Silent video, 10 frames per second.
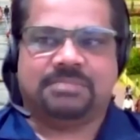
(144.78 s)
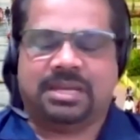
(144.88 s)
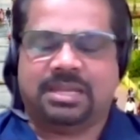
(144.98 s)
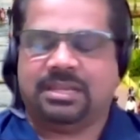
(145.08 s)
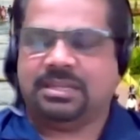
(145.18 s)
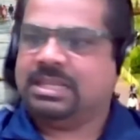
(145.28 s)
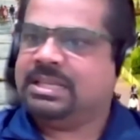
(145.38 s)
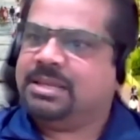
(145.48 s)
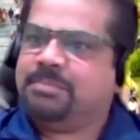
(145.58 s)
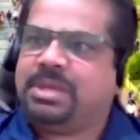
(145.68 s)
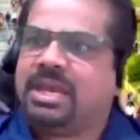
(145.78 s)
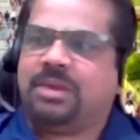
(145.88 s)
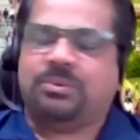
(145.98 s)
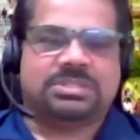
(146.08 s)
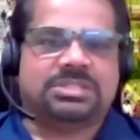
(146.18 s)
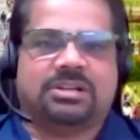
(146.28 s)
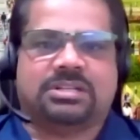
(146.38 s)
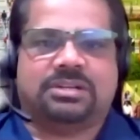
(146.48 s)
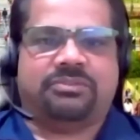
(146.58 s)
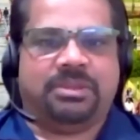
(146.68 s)
My PI was
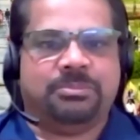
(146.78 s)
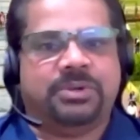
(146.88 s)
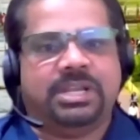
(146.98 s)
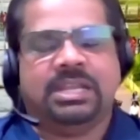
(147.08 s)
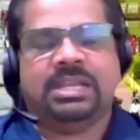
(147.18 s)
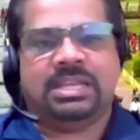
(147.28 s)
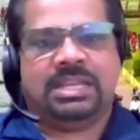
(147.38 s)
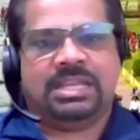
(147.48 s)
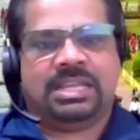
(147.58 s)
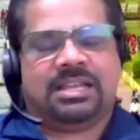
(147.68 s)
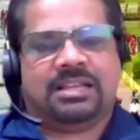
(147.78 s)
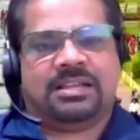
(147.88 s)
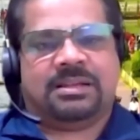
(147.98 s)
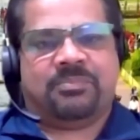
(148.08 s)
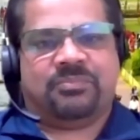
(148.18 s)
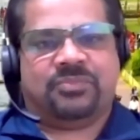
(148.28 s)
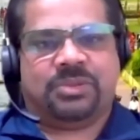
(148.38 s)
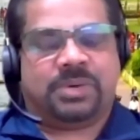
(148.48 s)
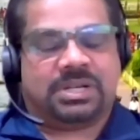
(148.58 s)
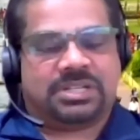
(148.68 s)
Dr. Vemuri. We
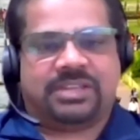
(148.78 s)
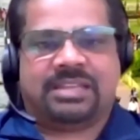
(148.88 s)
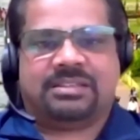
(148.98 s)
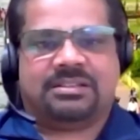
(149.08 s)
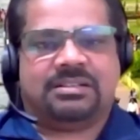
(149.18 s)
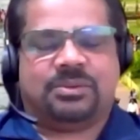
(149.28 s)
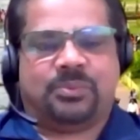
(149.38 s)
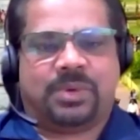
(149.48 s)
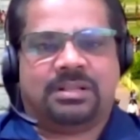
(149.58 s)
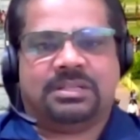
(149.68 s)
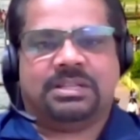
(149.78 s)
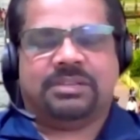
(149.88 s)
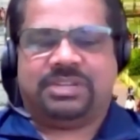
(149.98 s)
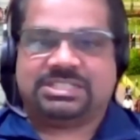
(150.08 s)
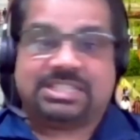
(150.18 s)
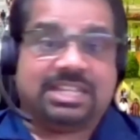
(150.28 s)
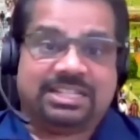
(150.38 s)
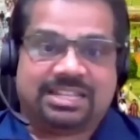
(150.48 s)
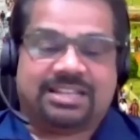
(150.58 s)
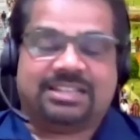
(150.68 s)
worked together. Well, we are still
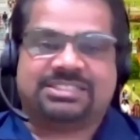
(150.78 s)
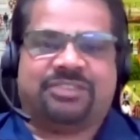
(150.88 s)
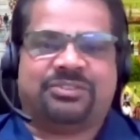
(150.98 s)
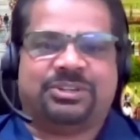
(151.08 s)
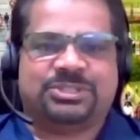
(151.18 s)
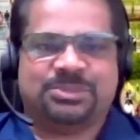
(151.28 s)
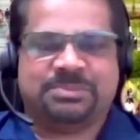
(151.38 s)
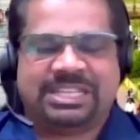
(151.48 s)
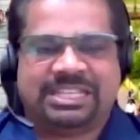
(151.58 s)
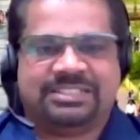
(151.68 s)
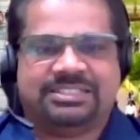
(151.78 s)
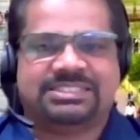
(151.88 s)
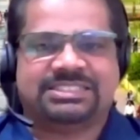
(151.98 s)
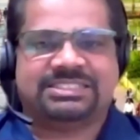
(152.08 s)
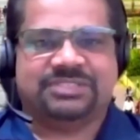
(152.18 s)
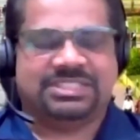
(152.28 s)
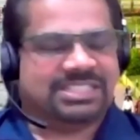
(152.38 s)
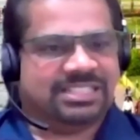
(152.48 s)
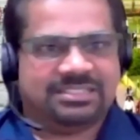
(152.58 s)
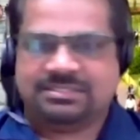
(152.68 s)
in touch after so many years. We
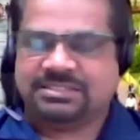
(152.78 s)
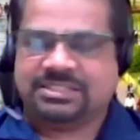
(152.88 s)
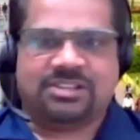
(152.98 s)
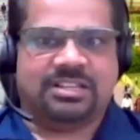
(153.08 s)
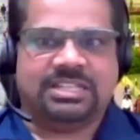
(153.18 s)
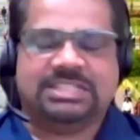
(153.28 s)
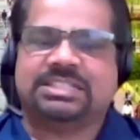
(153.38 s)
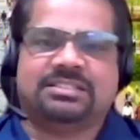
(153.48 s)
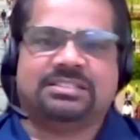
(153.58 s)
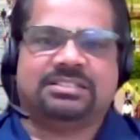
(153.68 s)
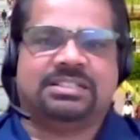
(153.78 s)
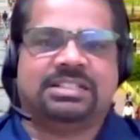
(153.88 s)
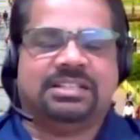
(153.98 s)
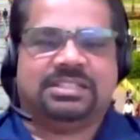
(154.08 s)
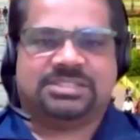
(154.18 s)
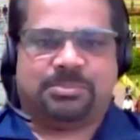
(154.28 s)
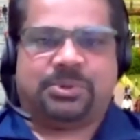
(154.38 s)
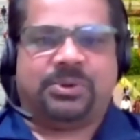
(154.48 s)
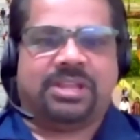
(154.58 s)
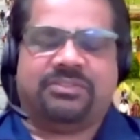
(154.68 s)
still call each other
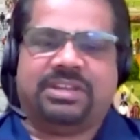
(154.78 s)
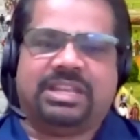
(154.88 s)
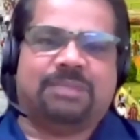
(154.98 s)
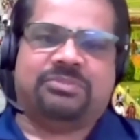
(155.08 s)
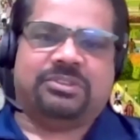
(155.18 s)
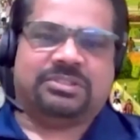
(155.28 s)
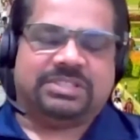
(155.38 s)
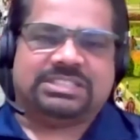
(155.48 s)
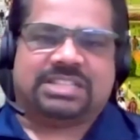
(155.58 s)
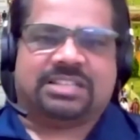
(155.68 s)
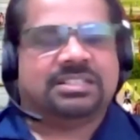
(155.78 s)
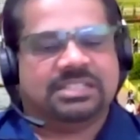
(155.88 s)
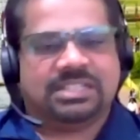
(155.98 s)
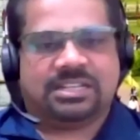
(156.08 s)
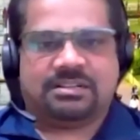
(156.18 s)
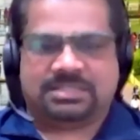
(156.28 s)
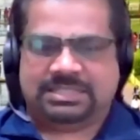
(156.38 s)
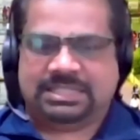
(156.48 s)
supportive and helpful to each other in our